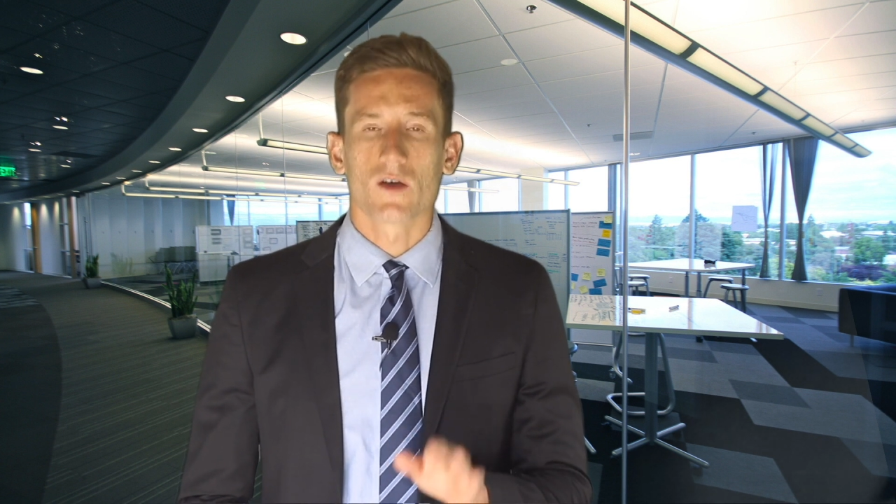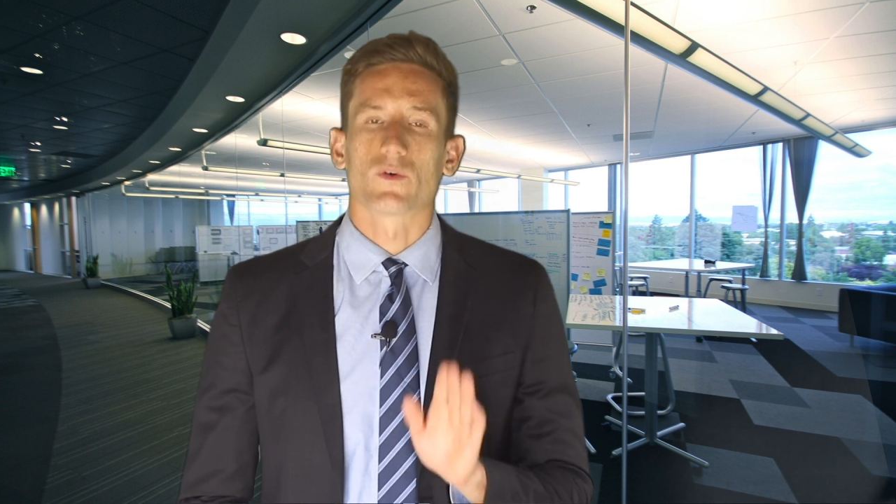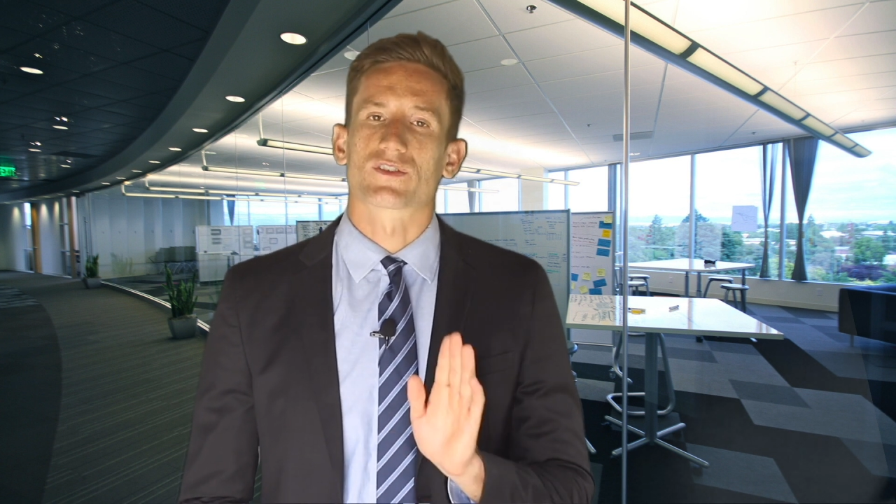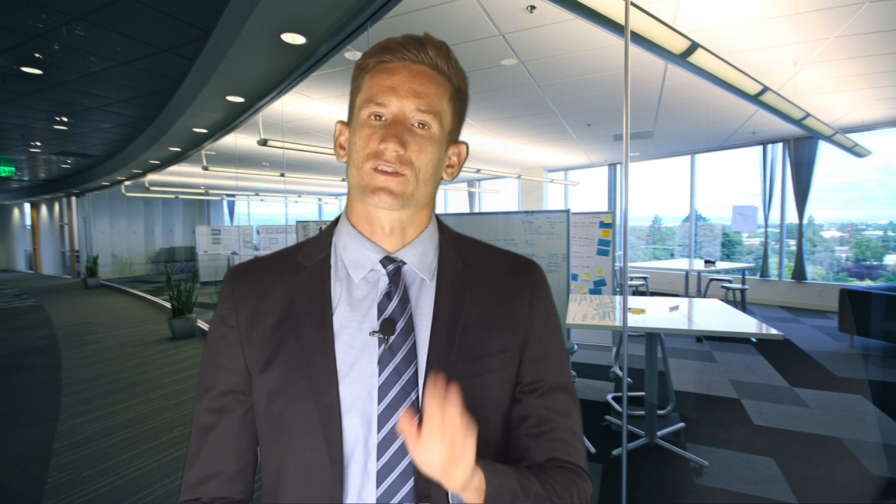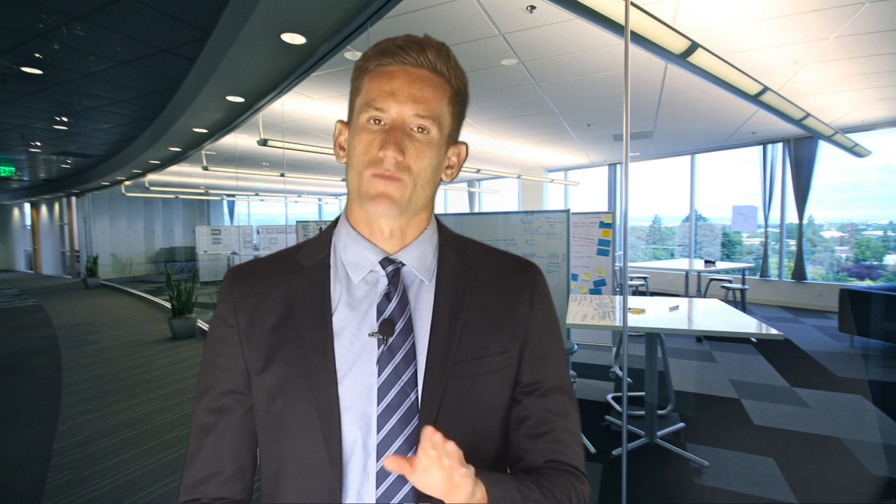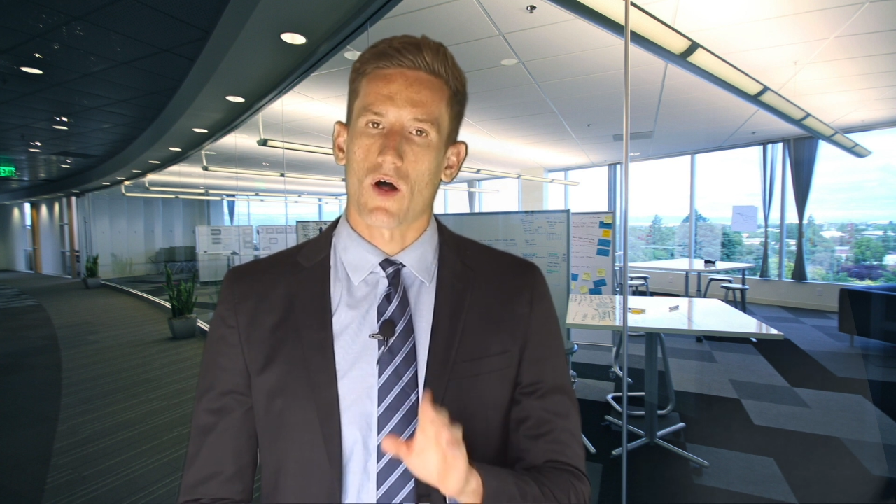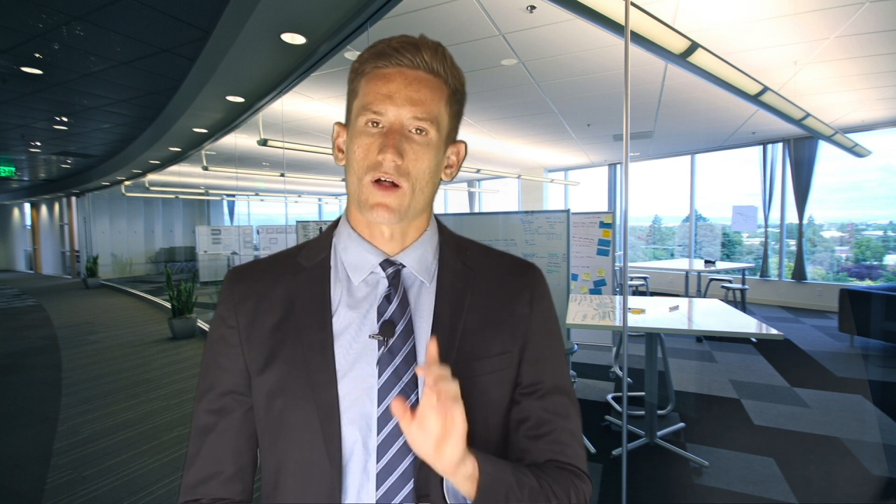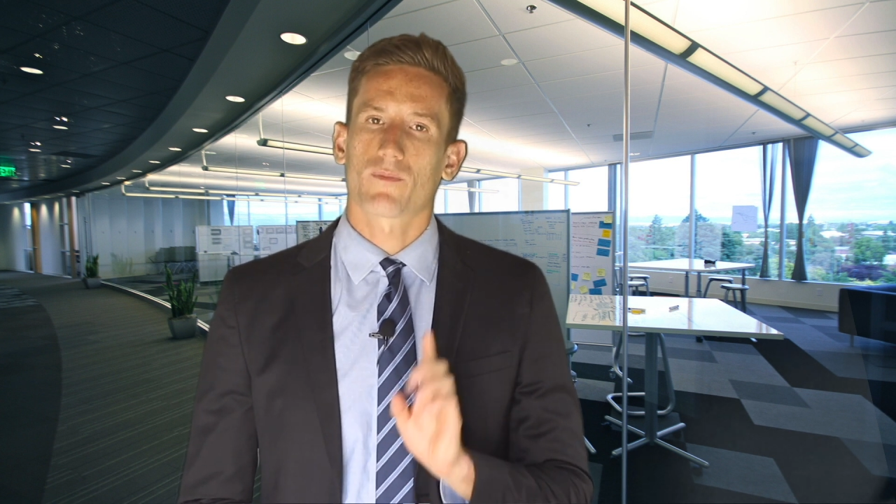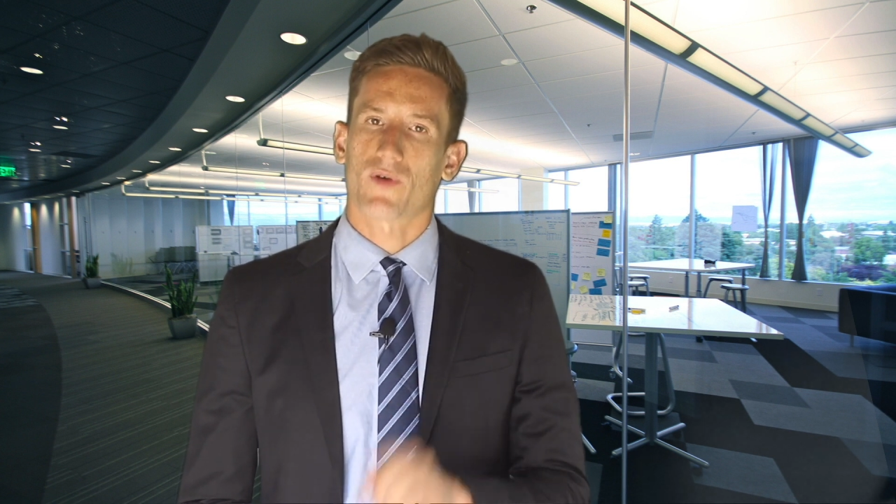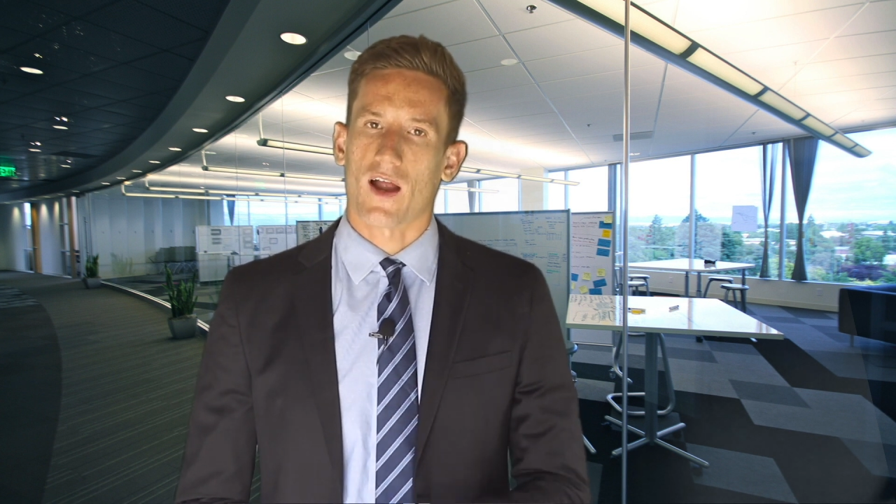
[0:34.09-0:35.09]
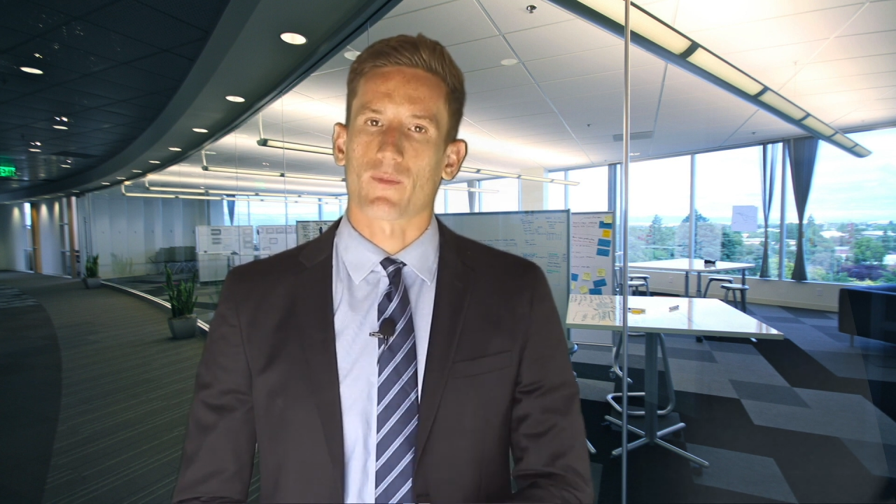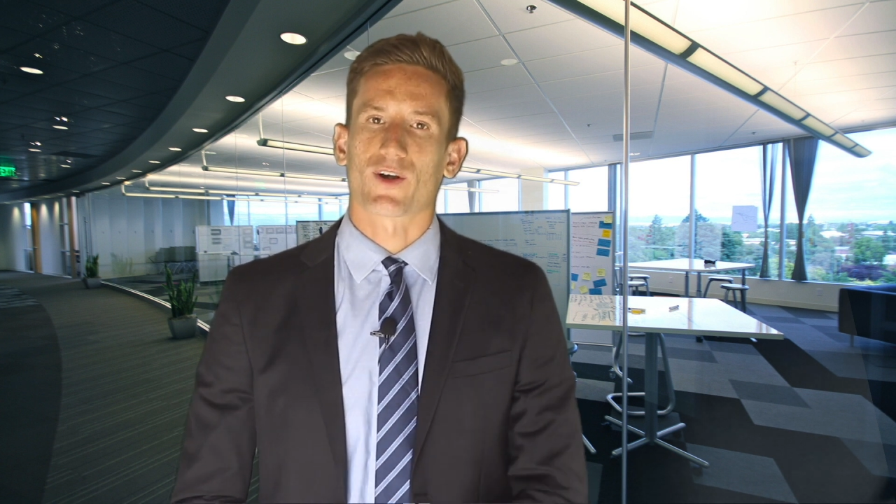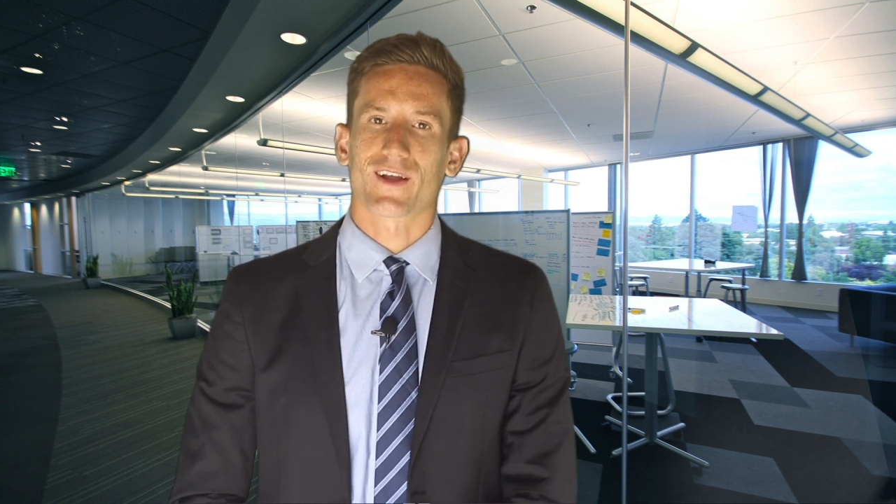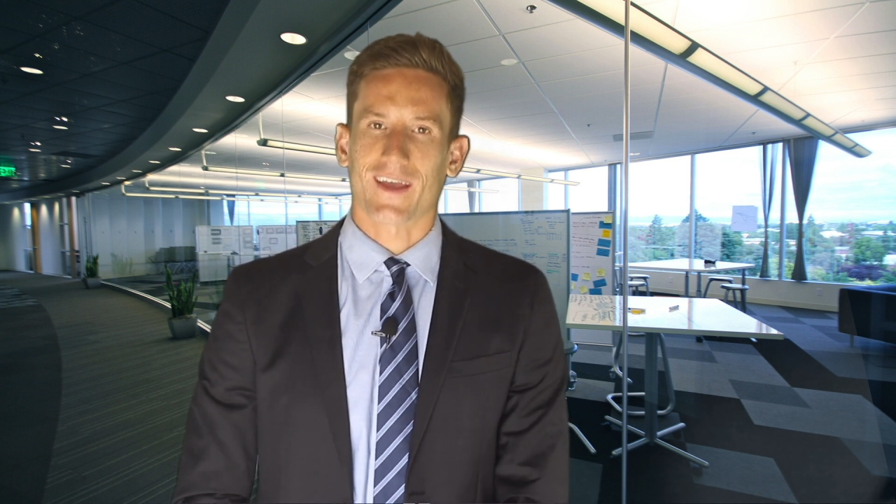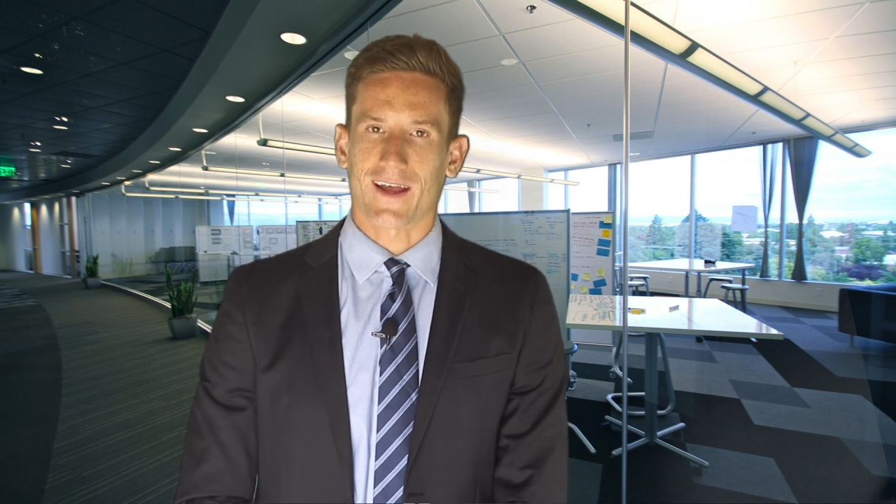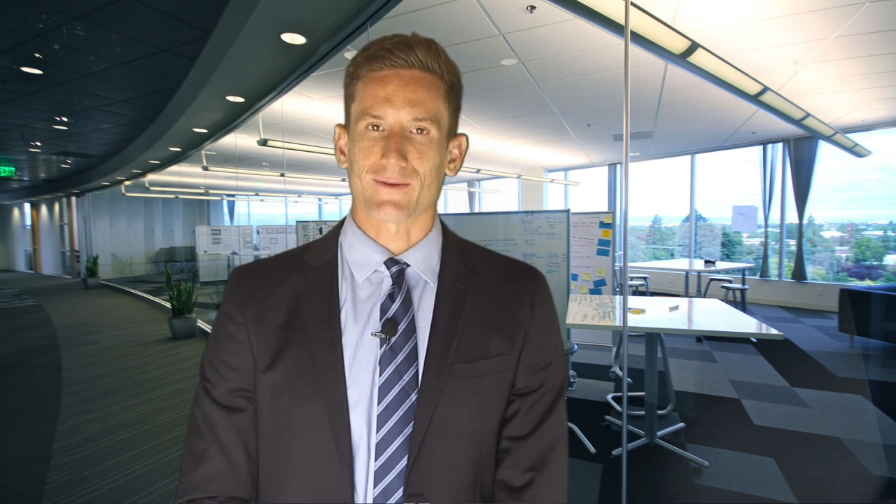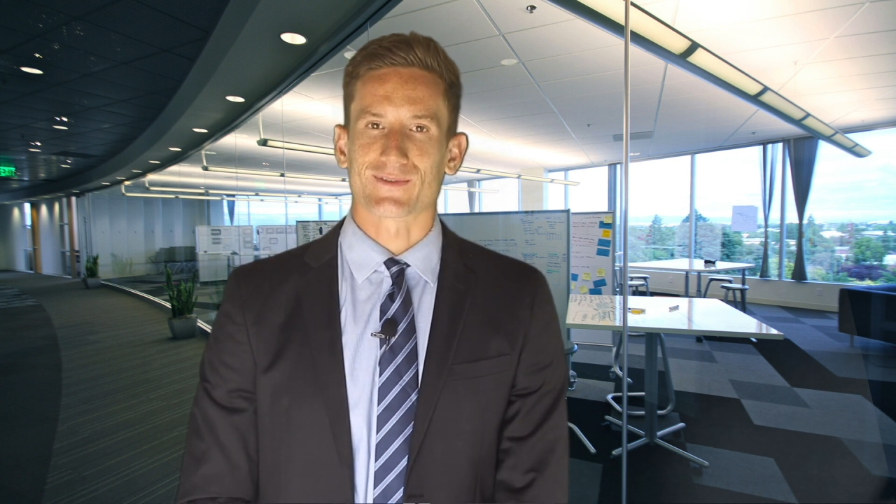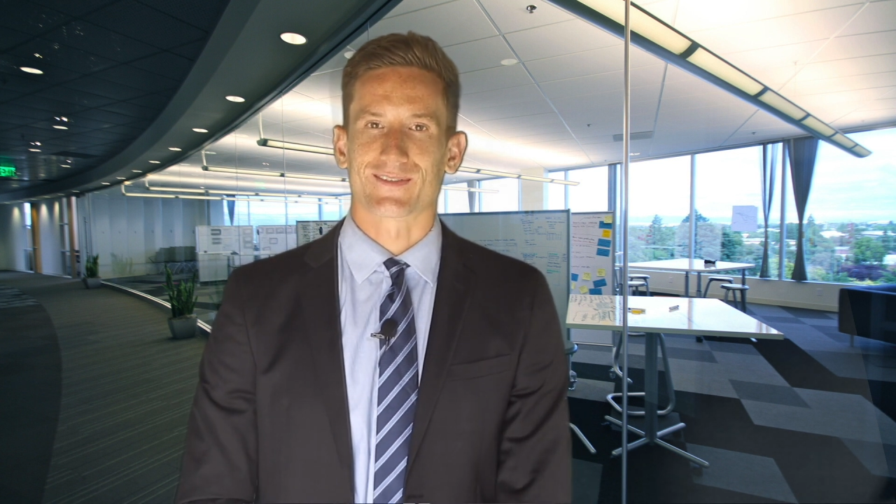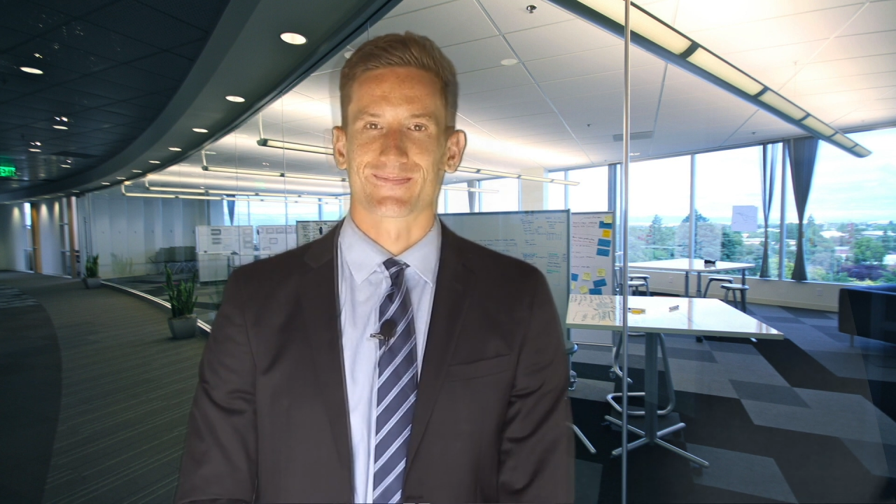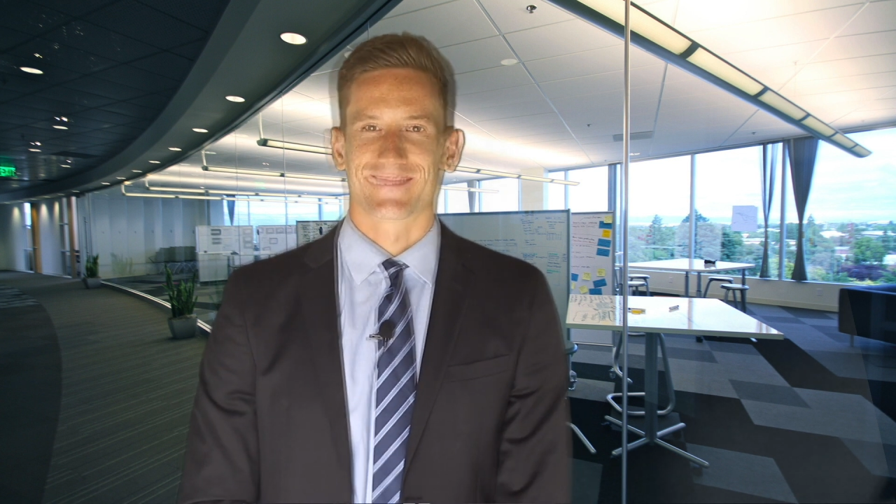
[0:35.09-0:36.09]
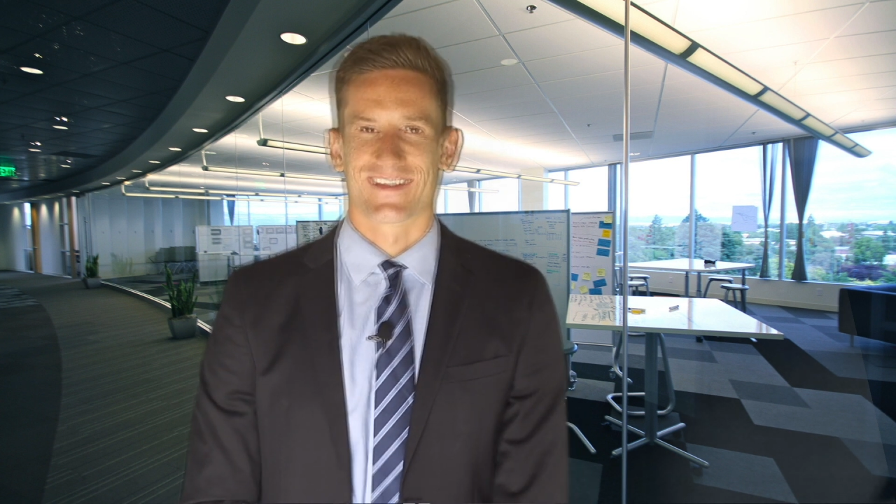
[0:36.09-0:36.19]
with small primary accounts.